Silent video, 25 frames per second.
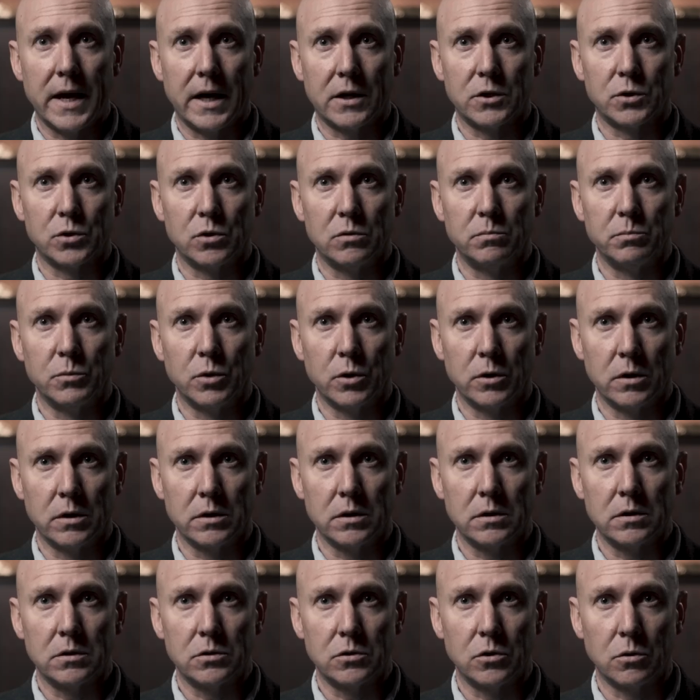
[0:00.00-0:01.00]
actual
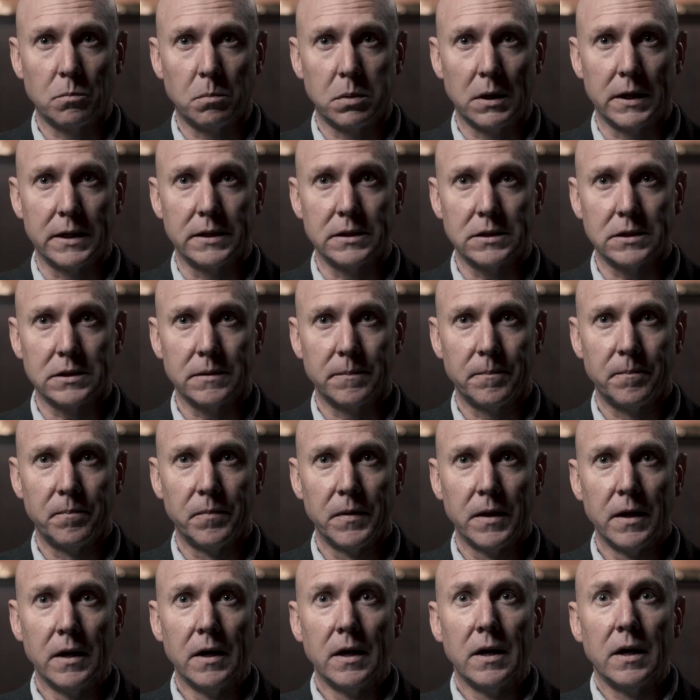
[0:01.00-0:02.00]
murder took place.
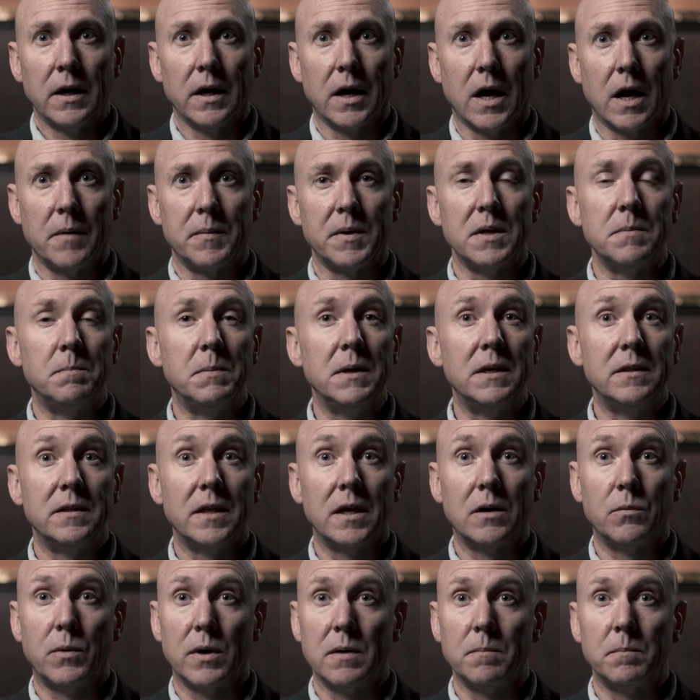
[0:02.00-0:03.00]
He'd been
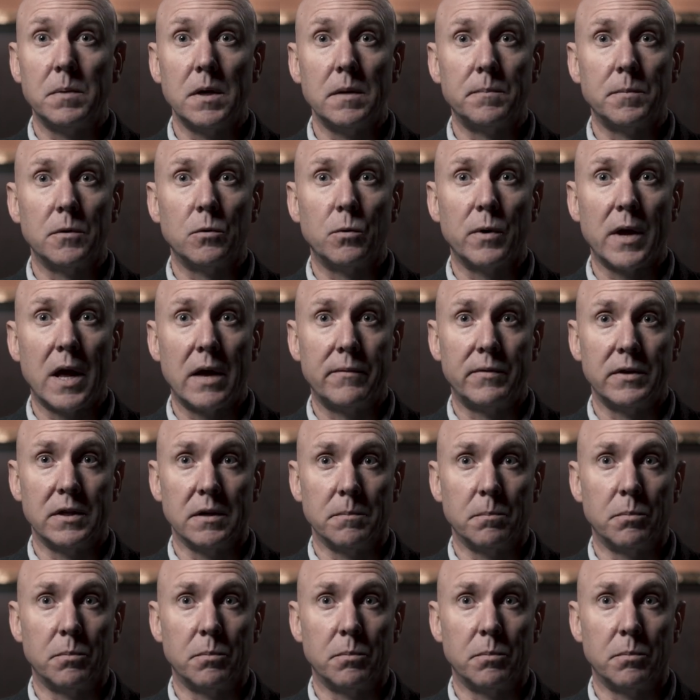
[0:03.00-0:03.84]
there when people were having a